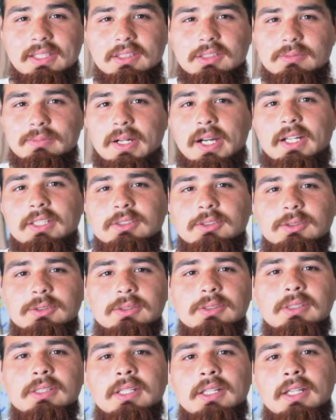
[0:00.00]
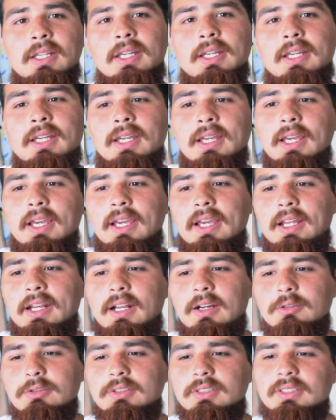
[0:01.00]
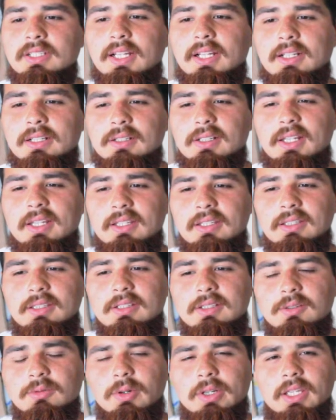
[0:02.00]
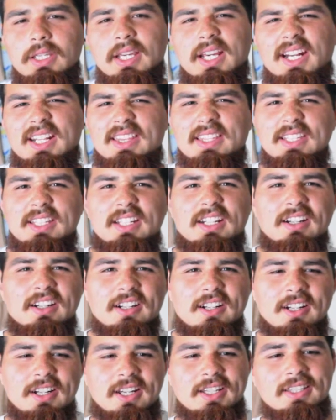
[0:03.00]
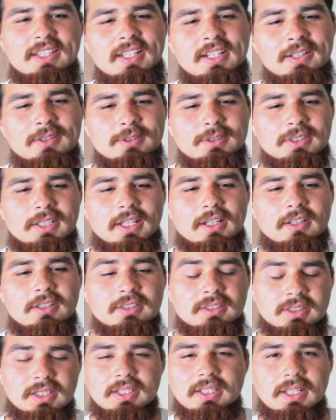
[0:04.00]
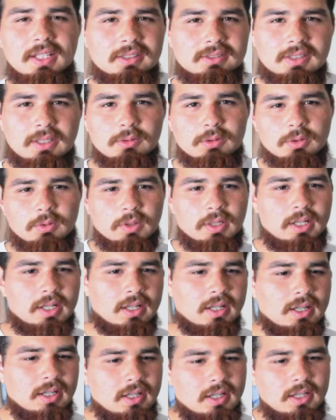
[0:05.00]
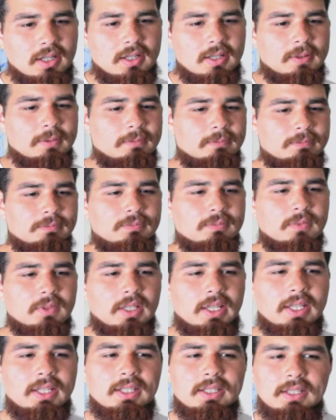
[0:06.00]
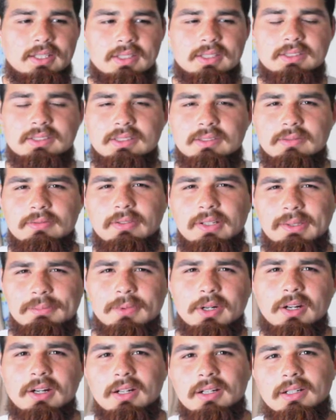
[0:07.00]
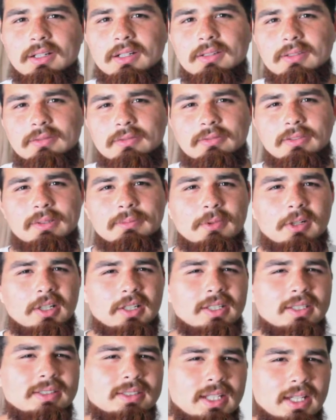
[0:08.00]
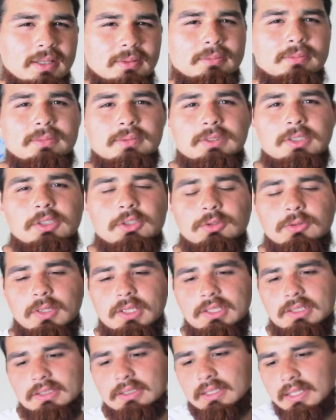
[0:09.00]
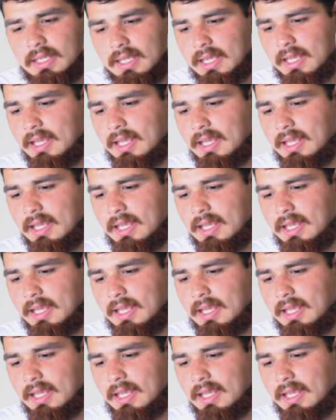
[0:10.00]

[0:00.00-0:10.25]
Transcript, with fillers: into my high school, and I was just like like you know working at a theater, and then it was like on Sundays I would work um, in a flea mark flea market type situation,